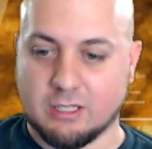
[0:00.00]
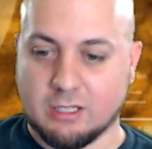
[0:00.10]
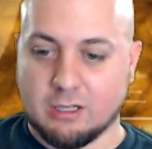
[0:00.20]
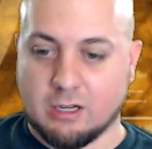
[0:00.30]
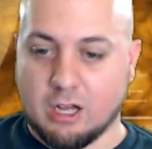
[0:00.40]

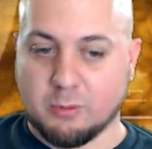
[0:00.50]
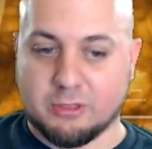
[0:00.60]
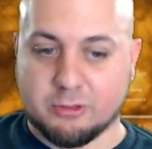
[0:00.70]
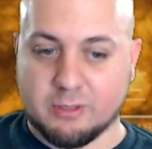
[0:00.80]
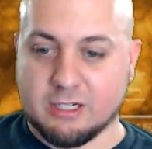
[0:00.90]
all the way
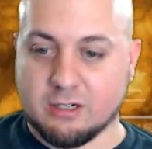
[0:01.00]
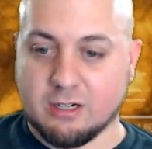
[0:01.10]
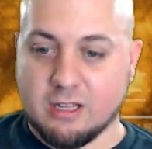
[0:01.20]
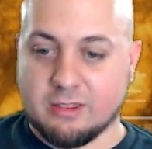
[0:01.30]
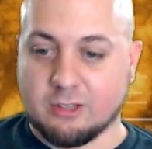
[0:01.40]
through here,
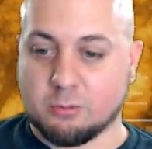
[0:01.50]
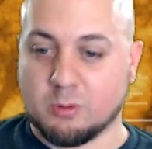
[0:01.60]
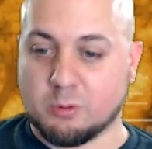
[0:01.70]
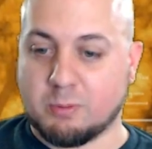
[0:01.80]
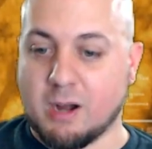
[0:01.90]
this one
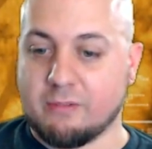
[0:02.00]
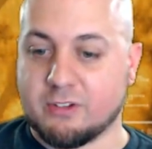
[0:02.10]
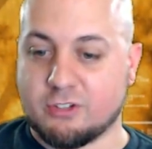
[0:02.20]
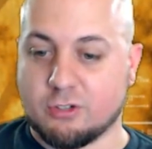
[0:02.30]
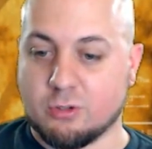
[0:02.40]
would
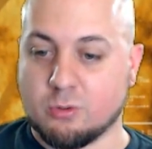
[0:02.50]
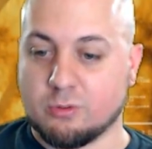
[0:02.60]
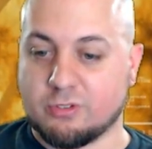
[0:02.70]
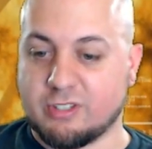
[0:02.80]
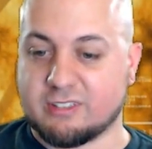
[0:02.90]
profit you
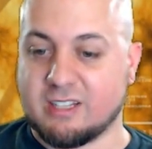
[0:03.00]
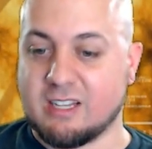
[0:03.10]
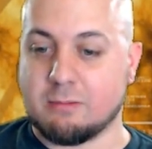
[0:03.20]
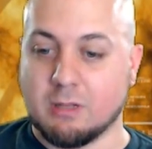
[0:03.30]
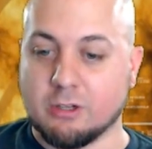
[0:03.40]

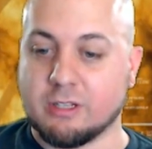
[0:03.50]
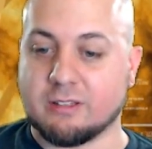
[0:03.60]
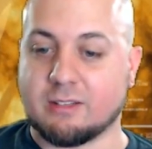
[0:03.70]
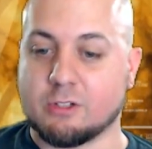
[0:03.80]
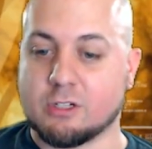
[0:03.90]

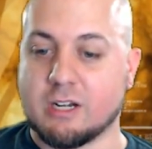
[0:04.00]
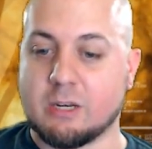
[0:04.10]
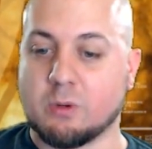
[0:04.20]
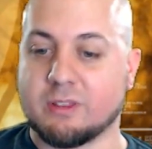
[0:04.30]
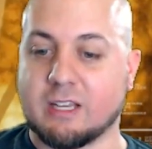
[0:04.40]

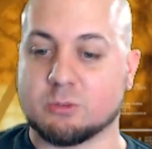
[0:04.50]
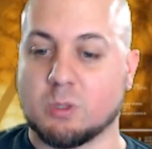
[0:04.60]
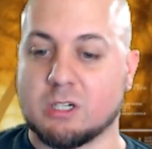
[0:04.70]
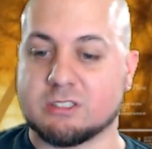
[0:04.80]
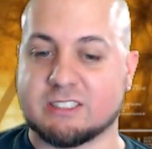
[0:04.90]

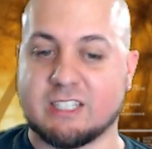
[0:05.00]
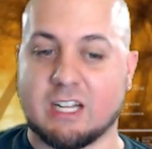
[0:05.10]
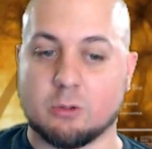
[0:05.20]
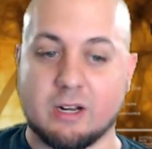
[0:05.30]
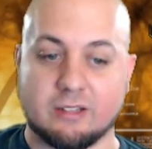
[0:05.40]
16,781,168
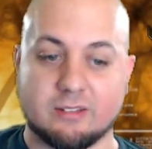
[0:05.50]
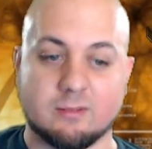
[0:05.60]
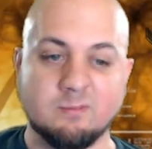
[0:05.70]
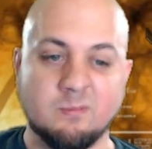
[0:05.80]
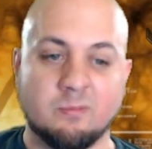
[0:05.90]
credits.
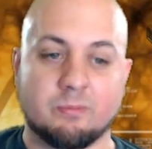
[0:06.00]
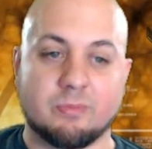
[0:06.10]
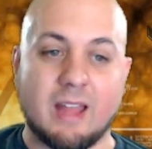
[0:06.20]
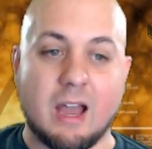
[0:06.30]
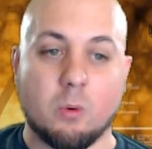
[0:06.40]

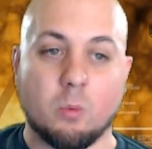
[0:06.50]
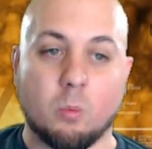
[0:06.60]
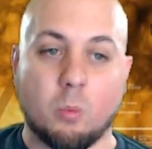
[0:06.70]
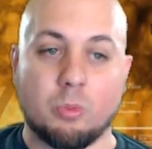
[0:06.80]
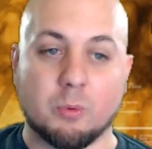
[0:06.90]
Now,
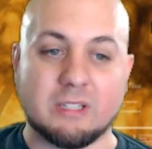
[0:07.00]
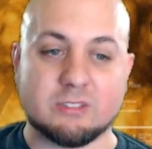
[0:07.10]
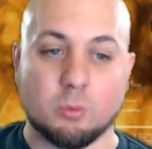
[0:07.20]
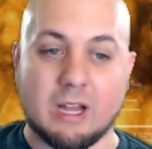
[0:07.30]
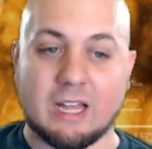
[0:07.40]
the
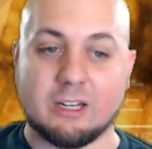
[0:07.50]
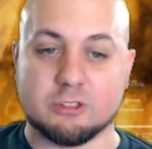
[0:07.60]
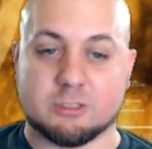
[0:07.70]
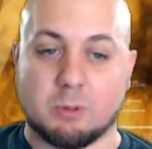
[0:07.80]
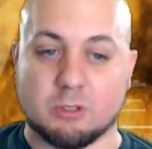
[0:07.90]
reason why I don't
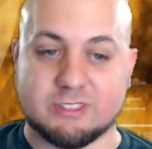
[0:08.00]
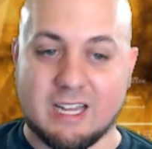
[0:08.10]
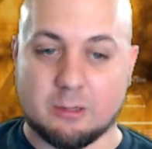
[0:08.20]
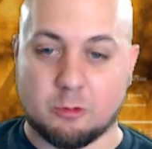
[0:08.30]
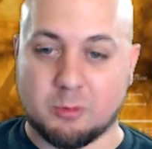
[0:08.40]
just post
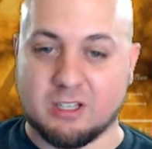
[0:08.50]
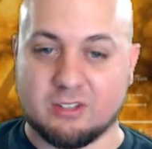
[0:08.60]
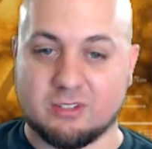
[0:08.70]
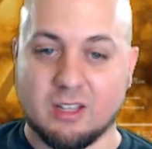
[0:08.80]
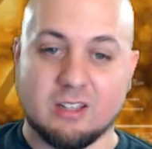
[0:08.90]
that is
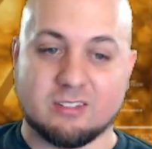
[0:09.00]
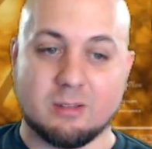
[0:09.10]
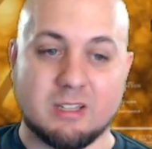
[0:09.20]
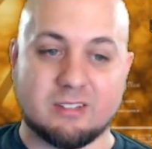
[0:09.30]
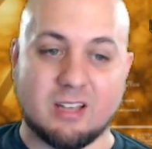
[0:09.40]
because some
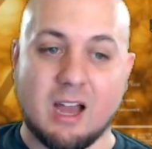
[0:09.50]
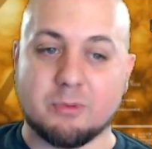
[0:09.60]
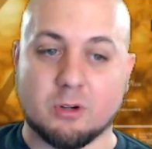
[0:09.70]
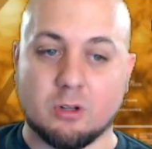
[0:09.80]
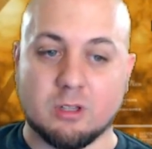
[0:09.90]
of these hops
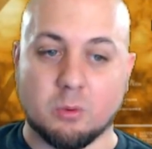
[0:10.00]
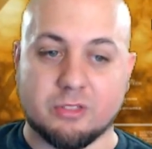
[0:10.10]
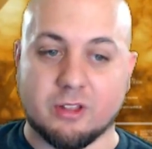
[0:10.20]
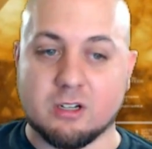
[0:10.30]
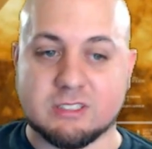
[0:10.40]
are only worth
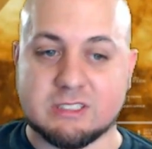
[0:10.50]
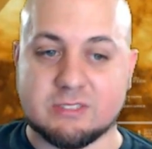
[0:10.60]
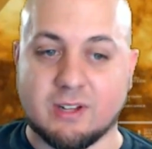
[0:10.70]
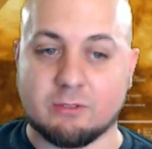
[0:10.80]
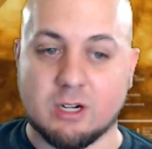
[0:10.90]

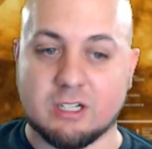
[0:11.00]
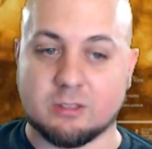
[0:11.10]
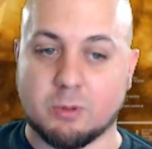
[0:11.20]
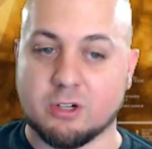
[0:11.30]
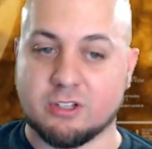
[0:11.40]
165 credits
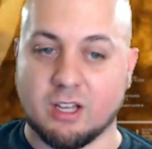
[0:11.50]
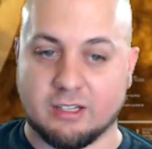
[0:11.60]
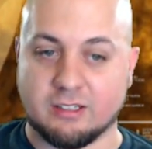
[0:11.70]
per ton.